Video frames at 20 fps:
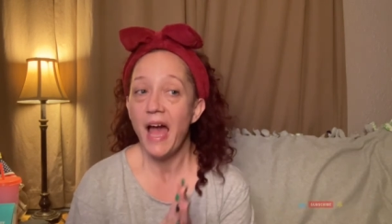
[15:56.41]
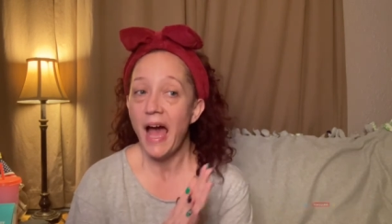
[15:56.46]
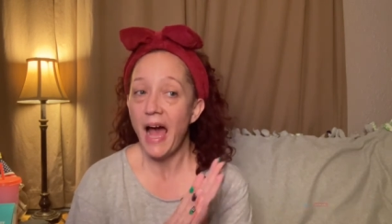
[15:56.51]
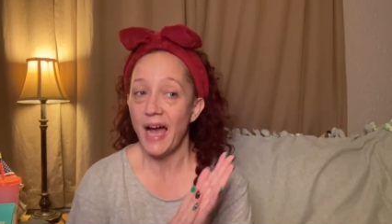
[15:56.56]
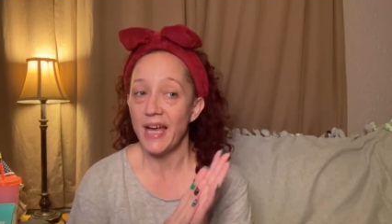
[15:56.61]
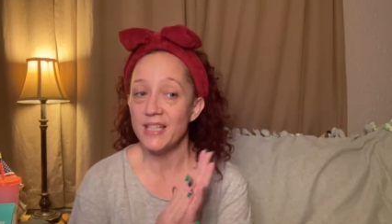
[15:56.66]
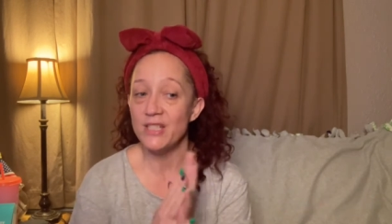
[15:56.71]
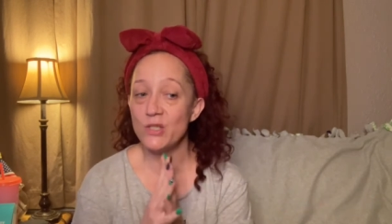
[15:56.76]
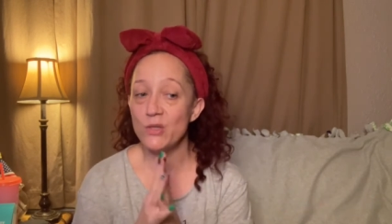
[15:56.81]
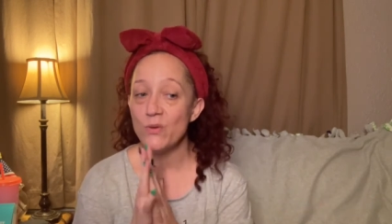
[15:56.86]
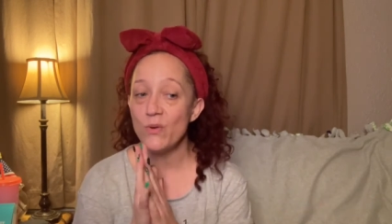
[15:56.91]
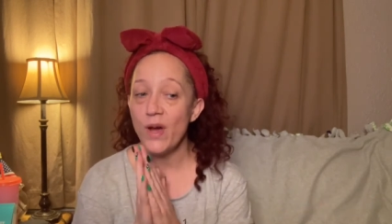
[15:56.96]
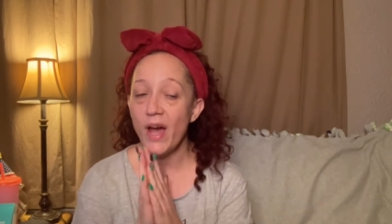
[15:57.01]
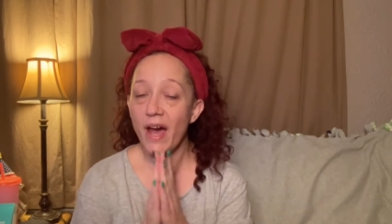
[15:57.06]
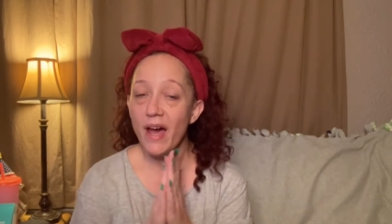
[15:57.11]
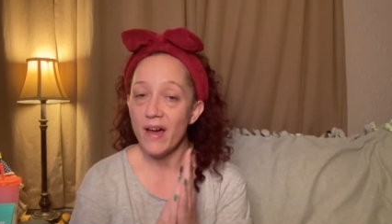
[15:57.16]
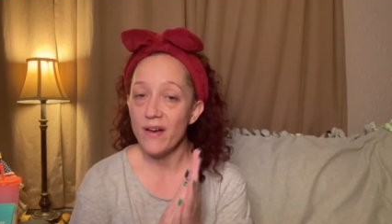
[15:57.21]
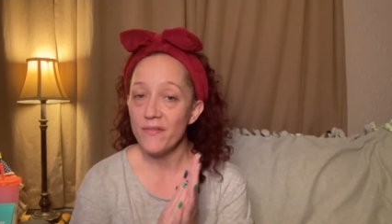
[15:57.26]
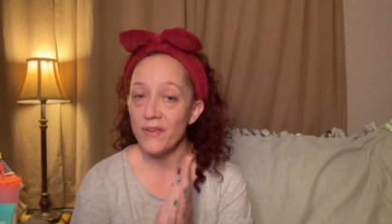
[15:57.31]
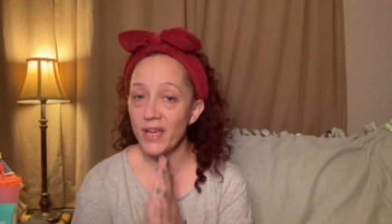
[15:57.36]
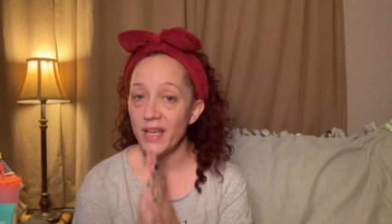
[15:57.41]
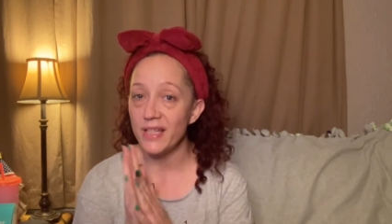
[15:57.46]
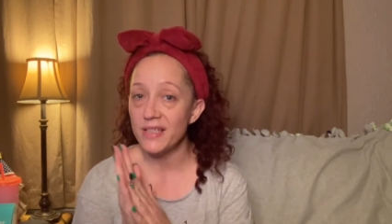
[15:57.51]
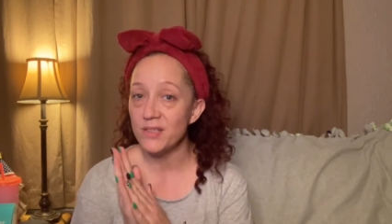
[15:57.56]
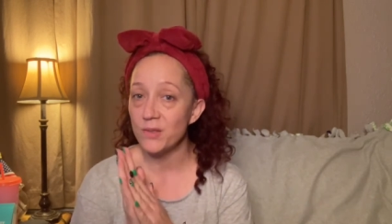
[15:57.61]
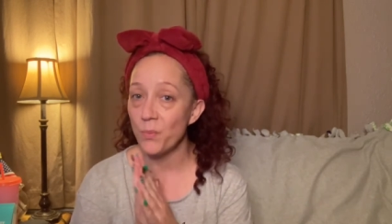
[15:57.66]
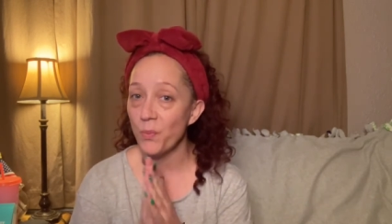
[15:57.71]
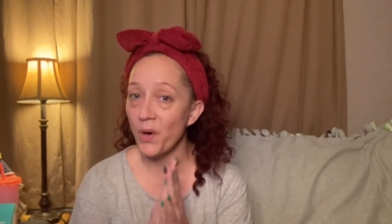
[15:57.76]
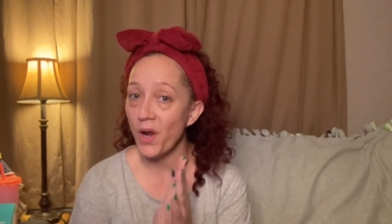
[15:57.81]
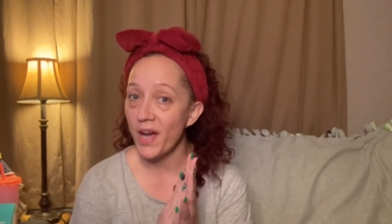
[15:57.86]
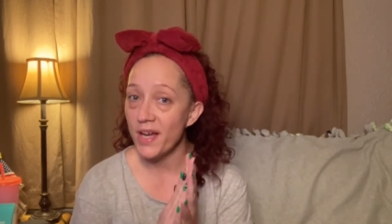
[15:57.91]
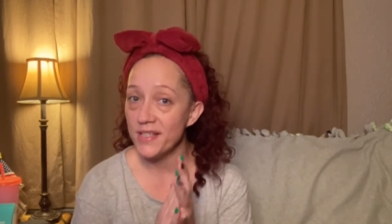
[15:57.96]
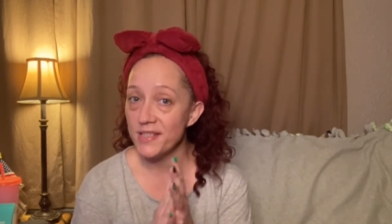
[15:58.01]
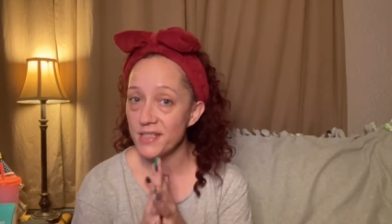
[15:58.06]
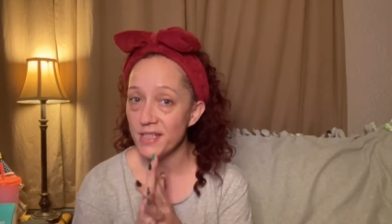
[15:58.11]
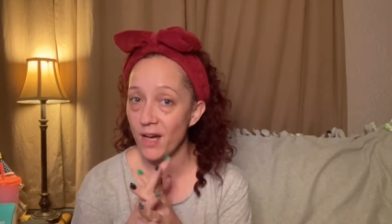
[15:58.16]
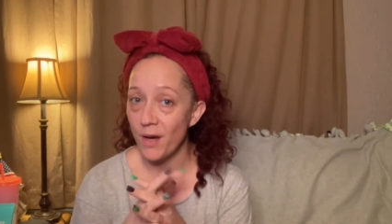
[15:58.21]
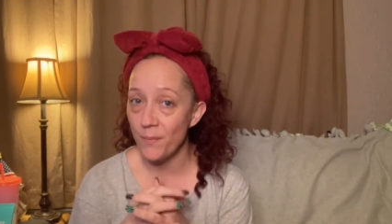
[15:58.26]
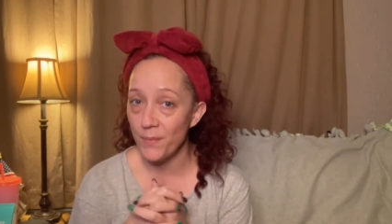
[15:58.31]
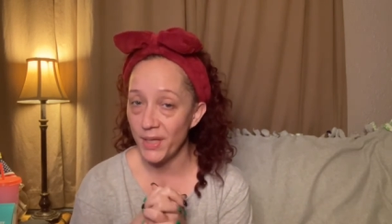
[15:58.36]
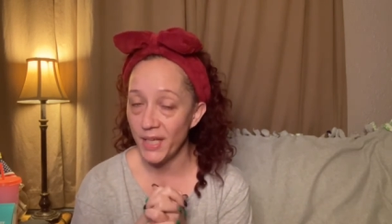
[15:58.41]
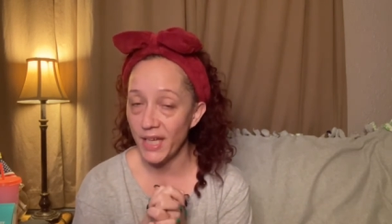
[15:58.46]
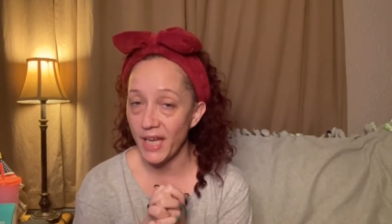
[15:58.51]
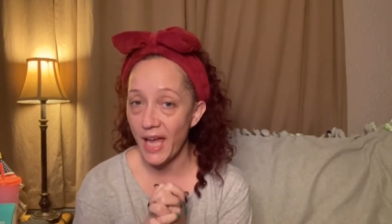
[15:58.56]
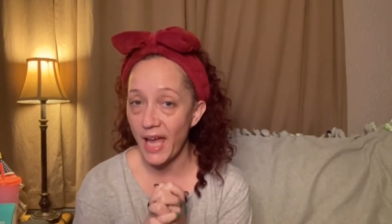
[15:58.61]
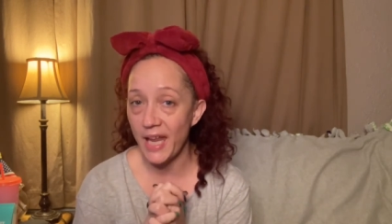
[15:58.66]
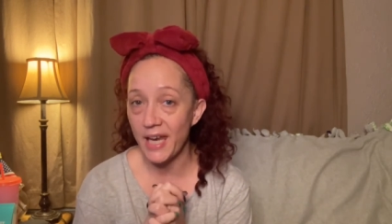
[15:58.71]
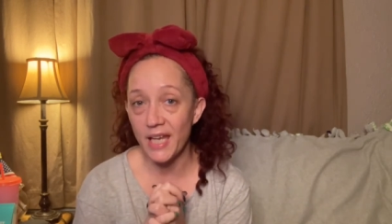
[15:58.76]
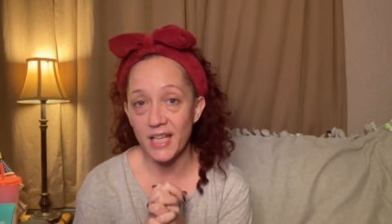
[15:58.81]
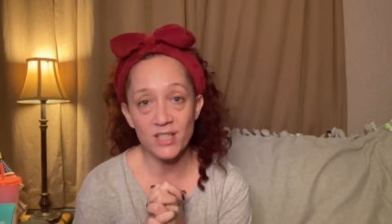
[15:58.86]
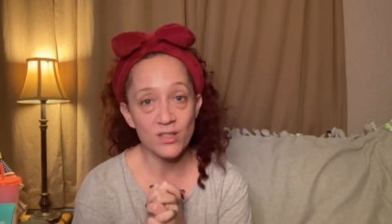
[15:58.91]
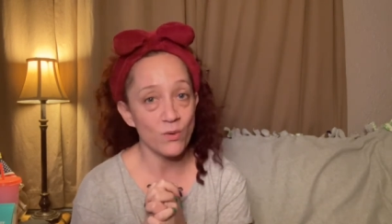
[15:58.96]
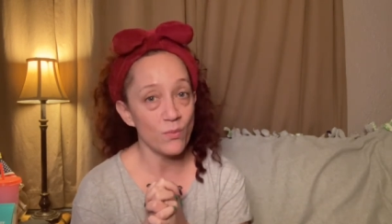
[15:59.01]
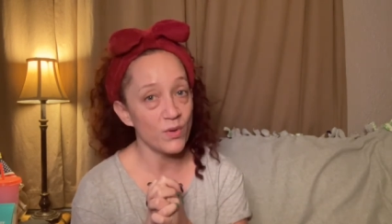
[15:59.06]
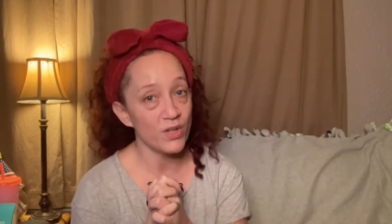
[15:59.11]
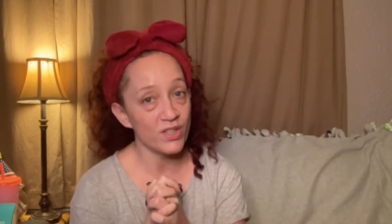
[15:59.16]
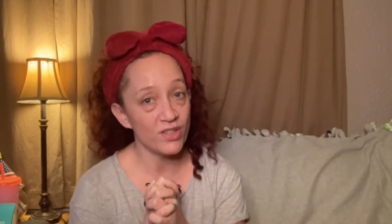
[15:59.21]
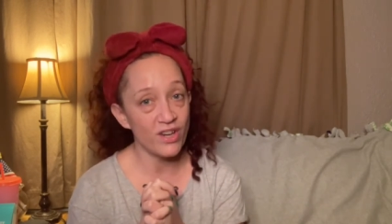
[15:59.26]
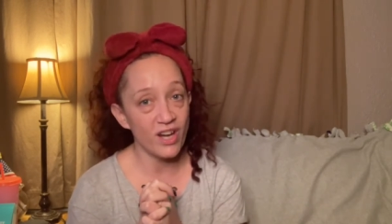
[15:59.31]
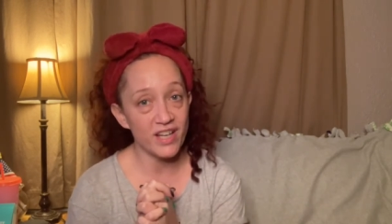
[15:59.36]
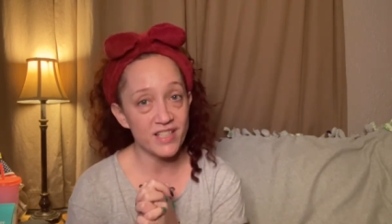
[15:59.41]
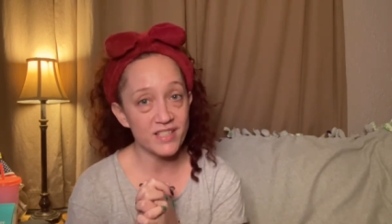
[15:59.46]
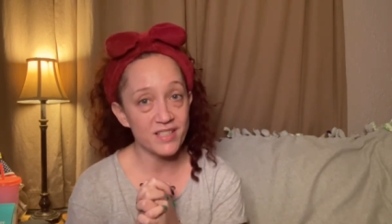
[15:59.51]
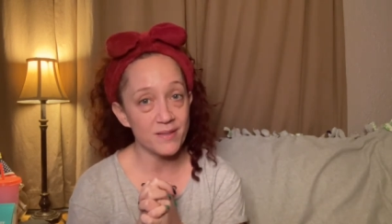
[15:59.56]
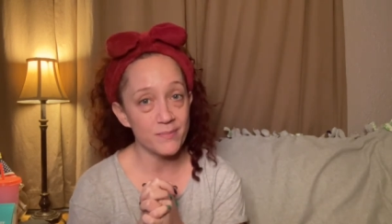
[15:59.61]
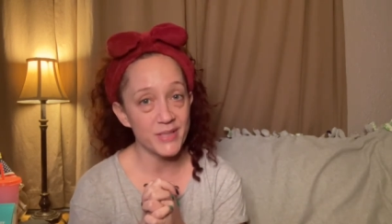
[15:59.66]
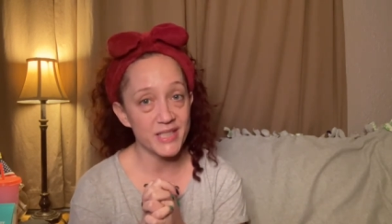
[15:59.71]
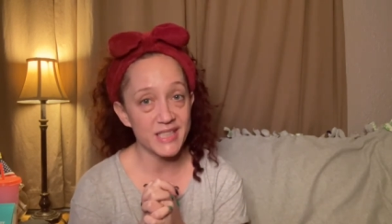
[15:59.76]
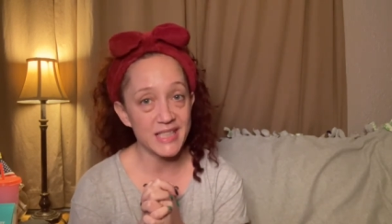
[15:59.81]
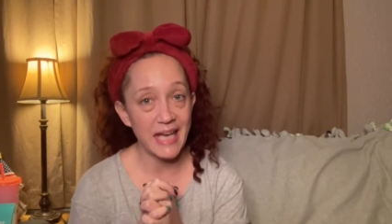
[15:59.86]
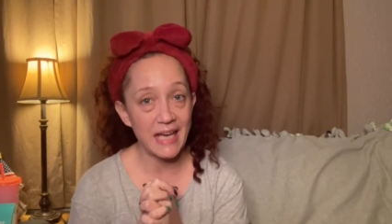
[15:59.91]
I do have a surprise coming and I don't want you guys to miss